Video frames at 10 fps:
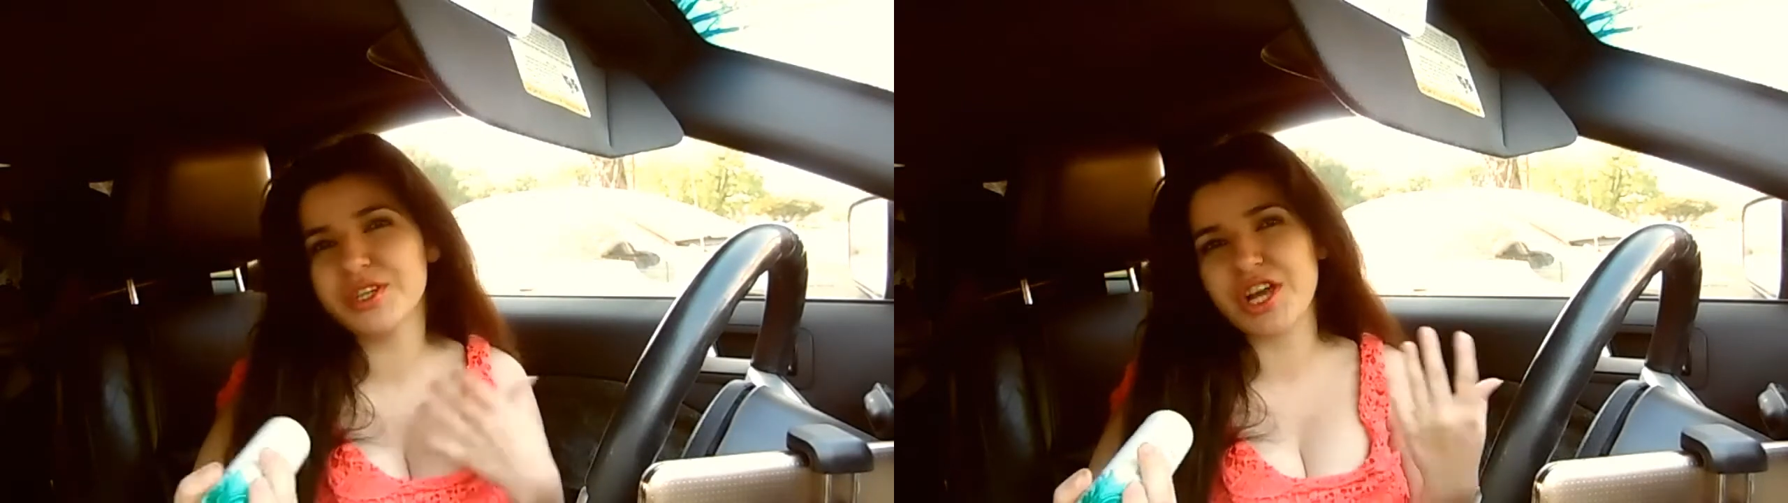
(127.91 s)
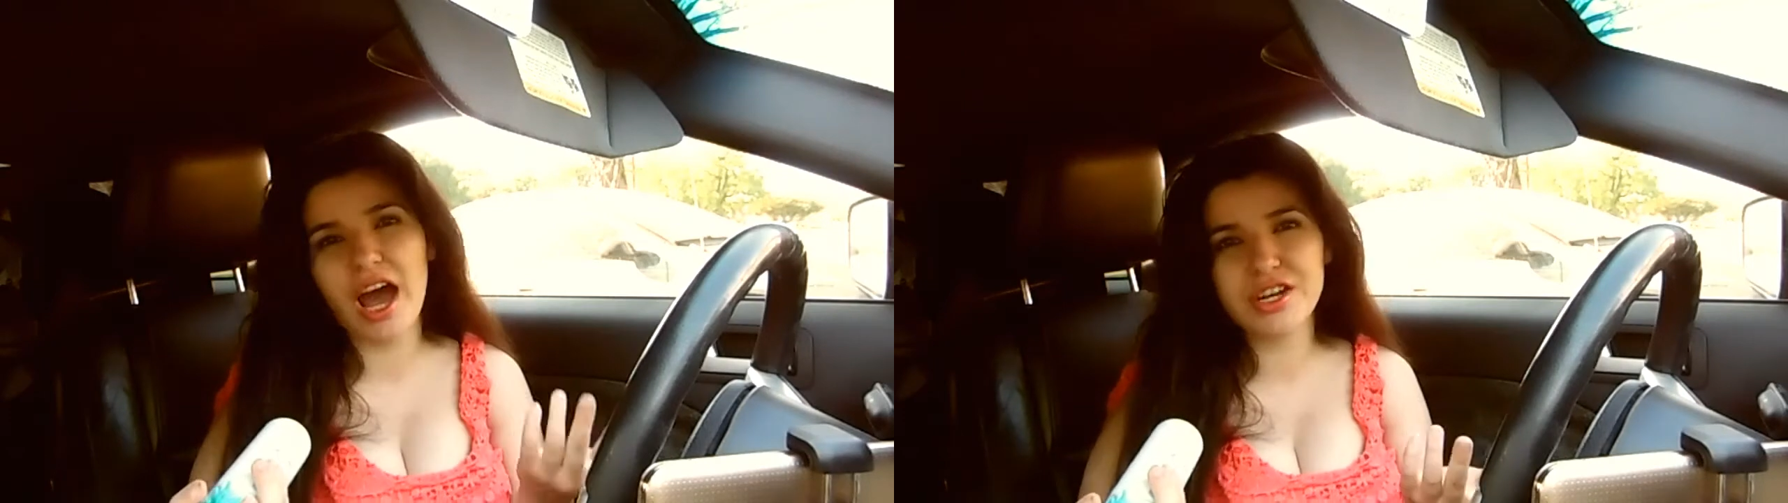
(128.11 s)

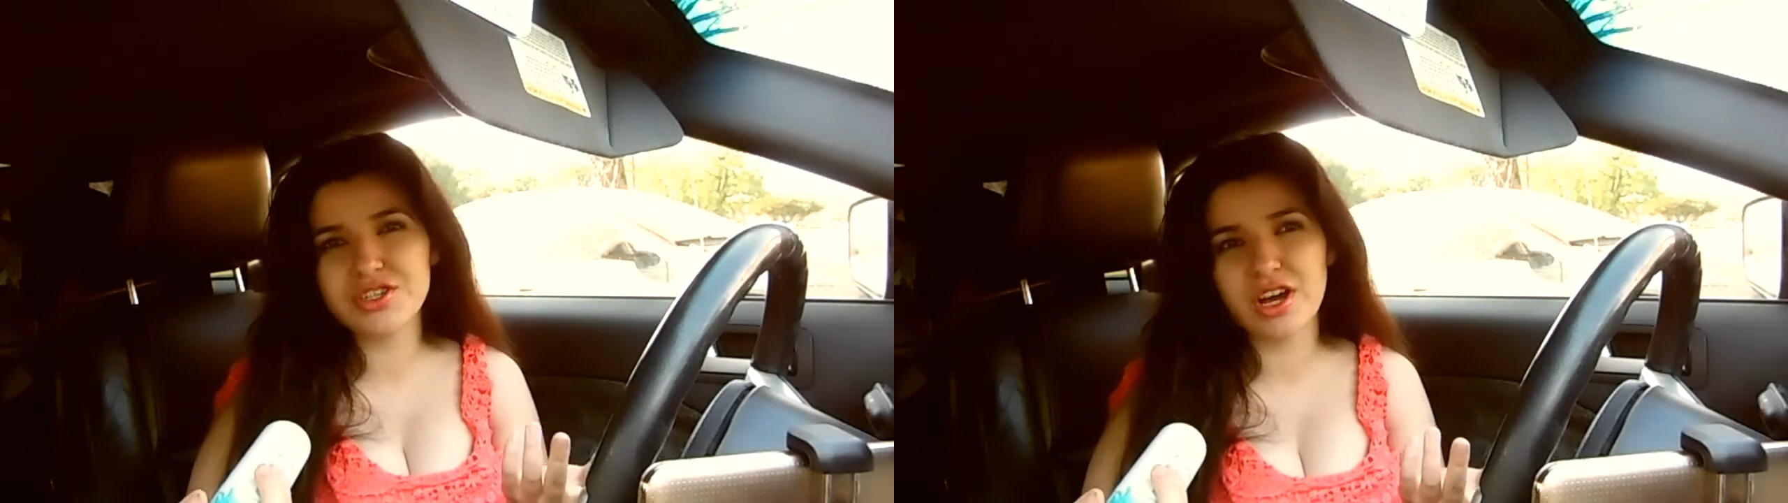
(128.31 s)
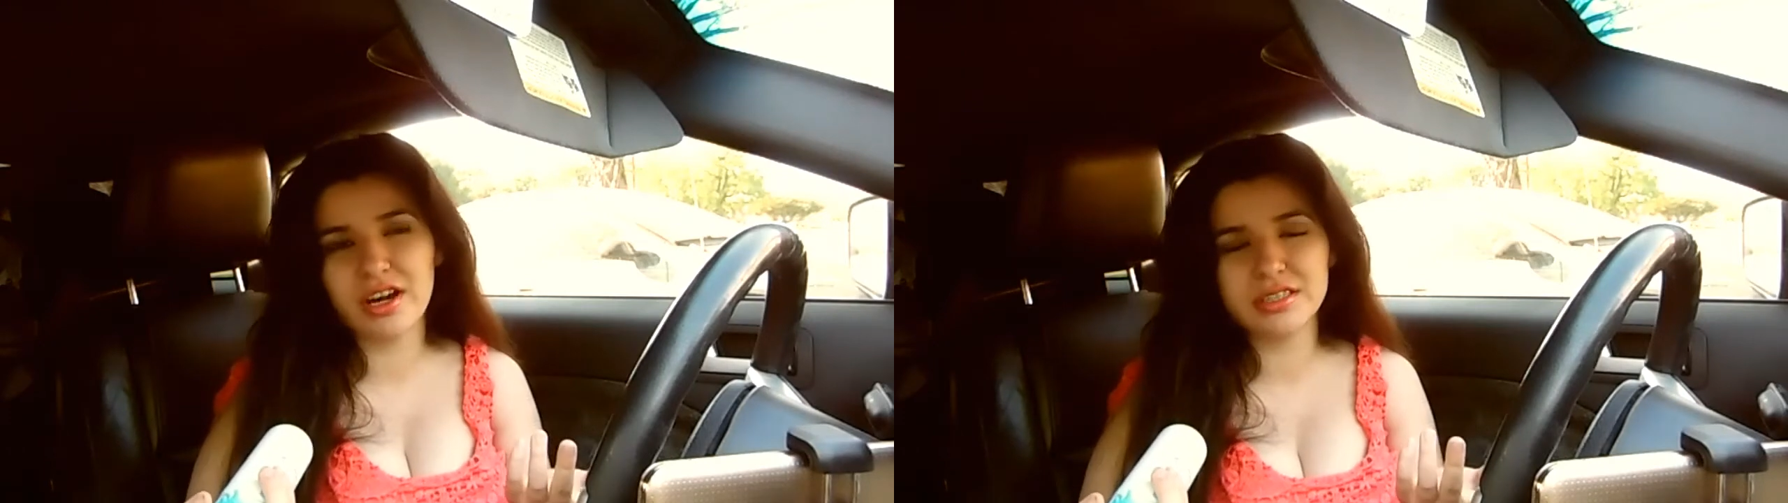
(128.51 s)
which I
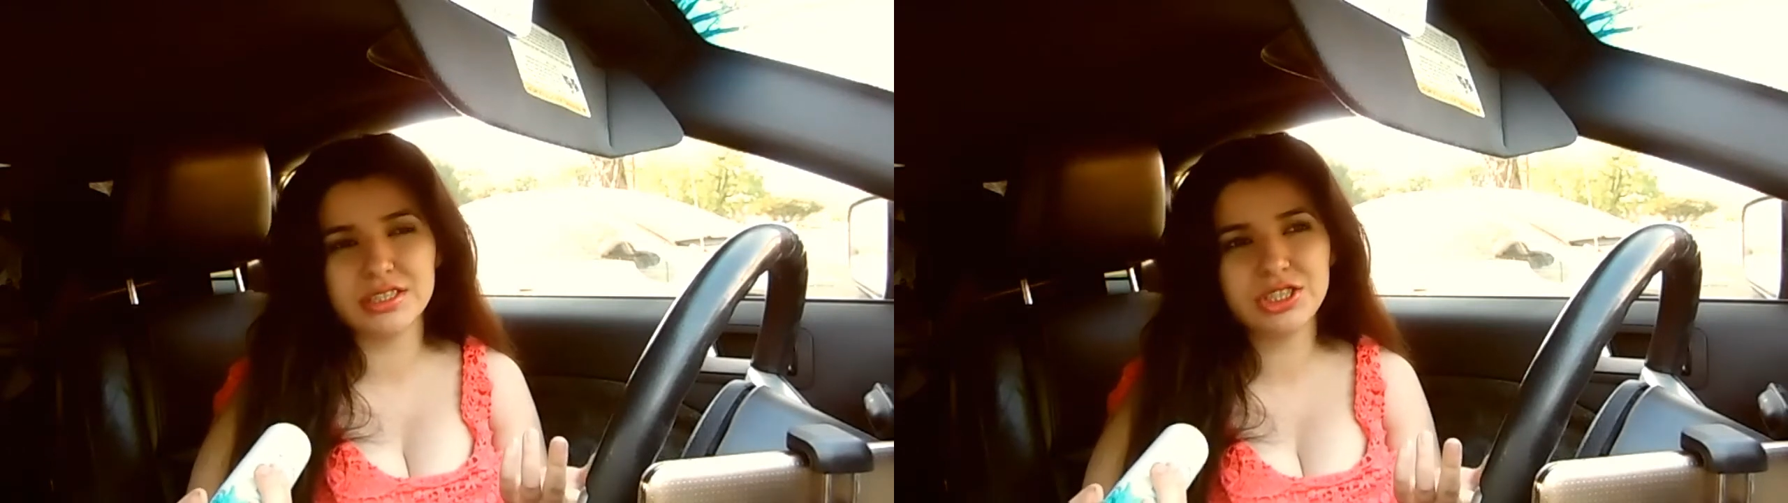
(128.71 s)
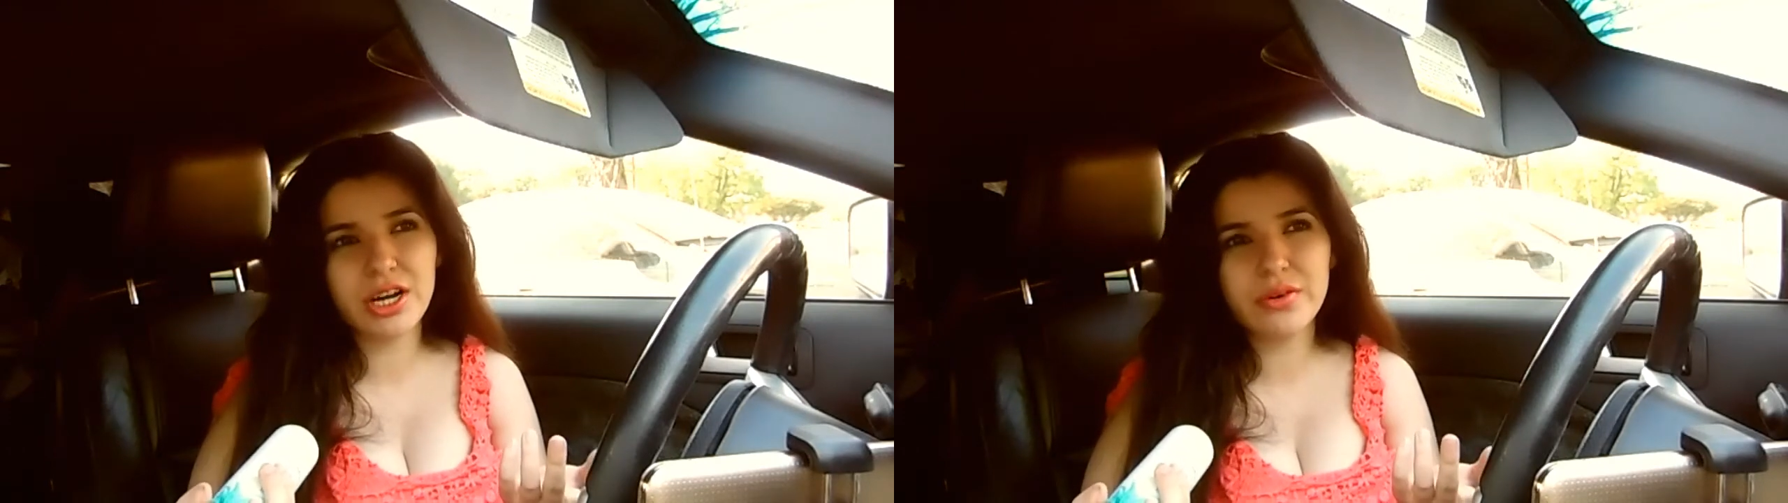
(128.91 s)
just got out
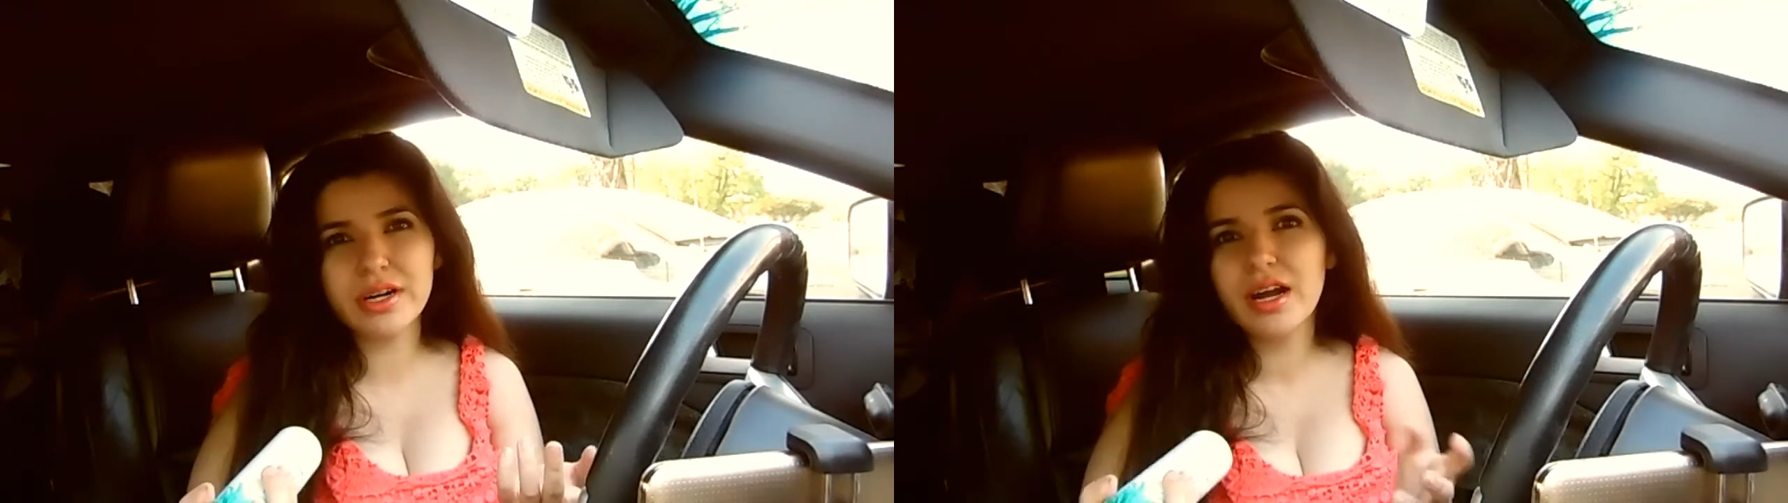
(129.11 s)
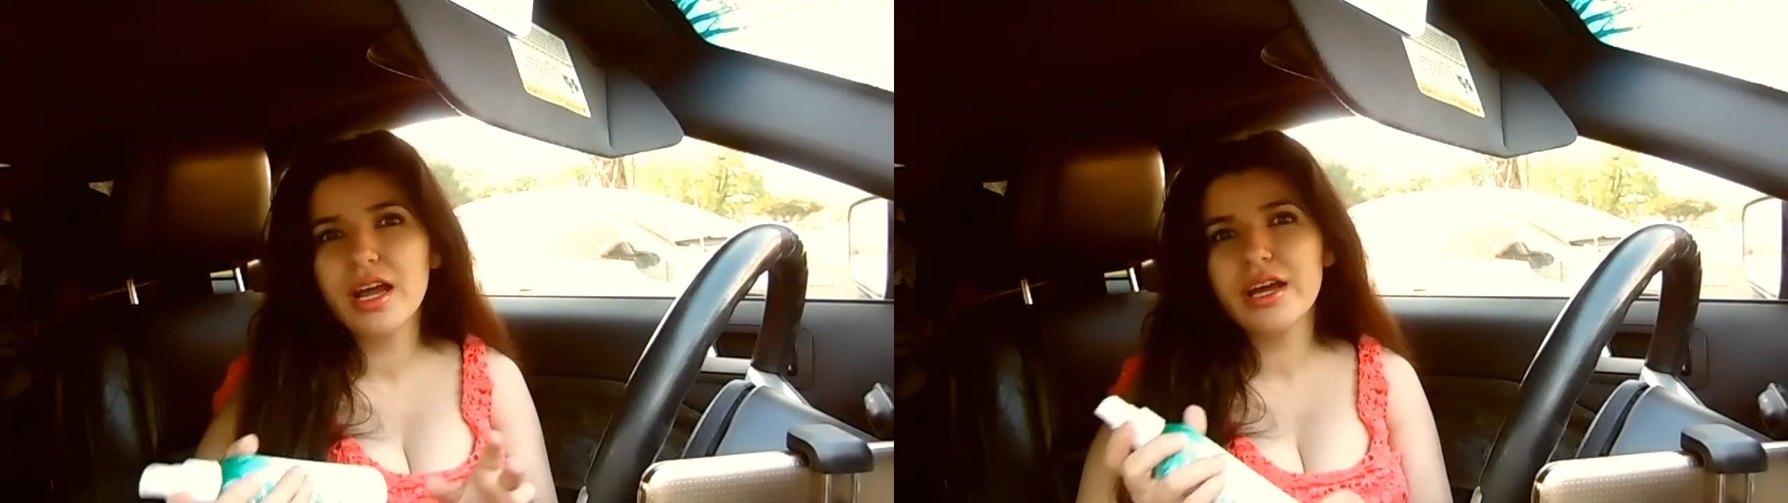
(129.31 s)
the
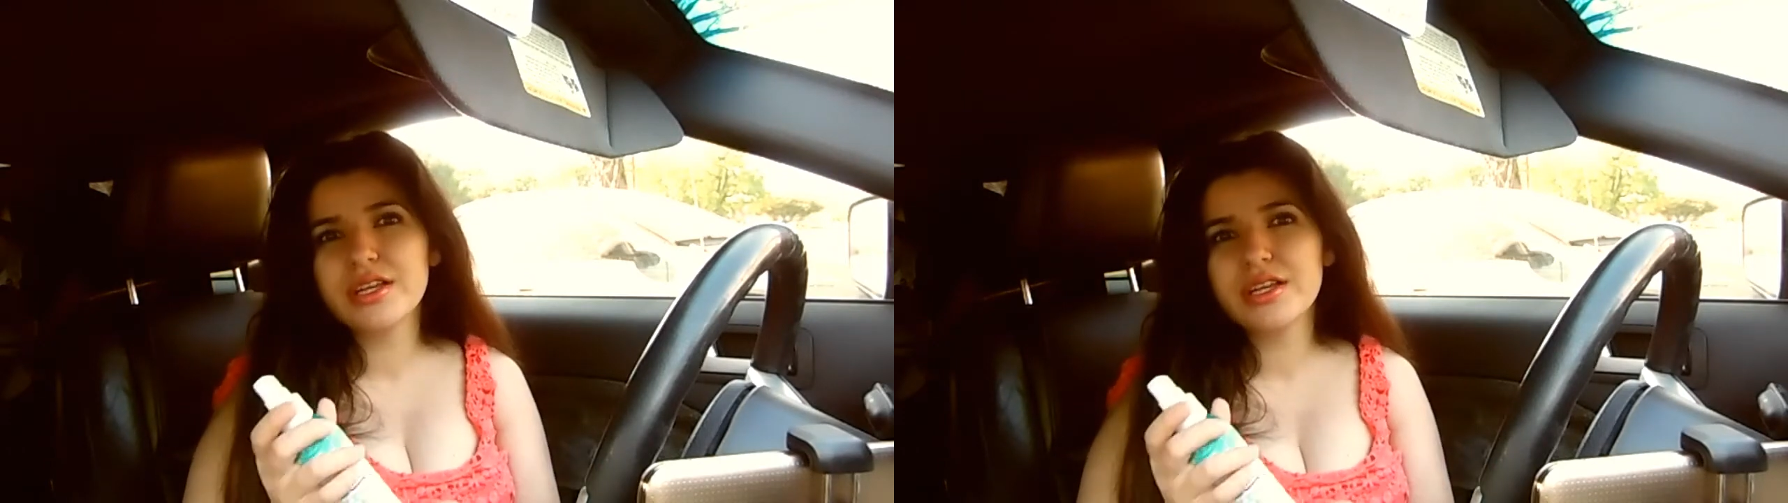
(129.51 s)
shower,